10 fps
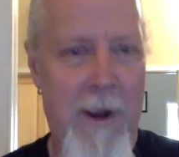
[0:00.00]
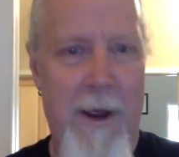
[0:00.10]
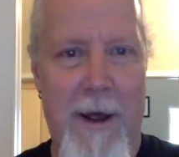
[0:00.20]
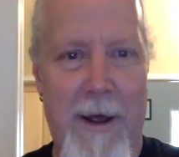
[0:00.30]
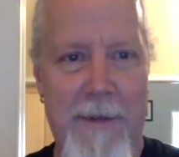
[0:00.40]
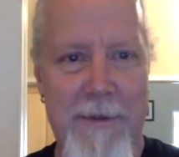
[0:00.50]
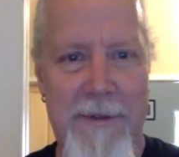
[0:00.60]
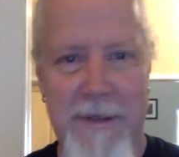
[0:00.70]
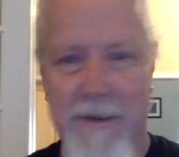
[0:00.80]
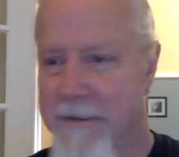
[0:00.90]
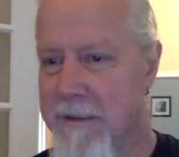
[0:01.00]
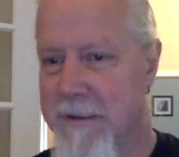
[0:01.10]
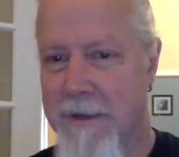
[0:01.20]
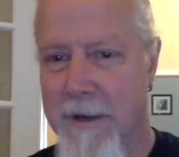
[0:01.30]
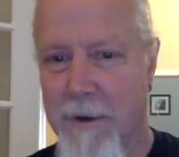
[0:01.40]
the
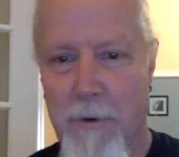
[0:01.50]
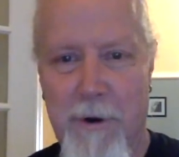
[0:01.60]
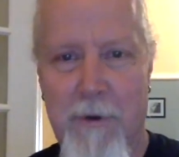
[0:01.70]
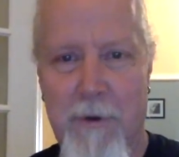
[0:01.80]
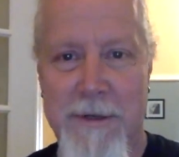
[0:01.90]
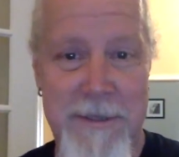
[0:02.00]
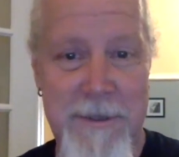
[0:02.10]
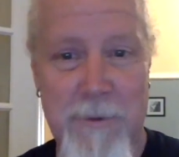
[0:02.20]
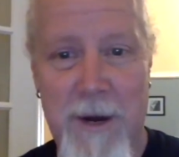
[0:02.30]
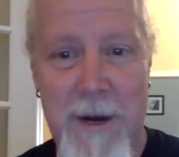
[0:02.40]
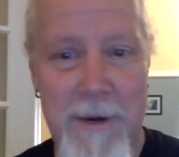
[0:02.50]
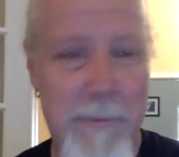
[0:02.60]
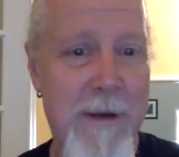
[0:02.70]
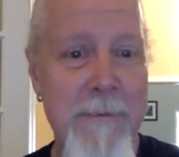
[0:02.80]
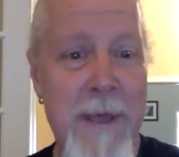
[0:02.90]
things going across the screen, but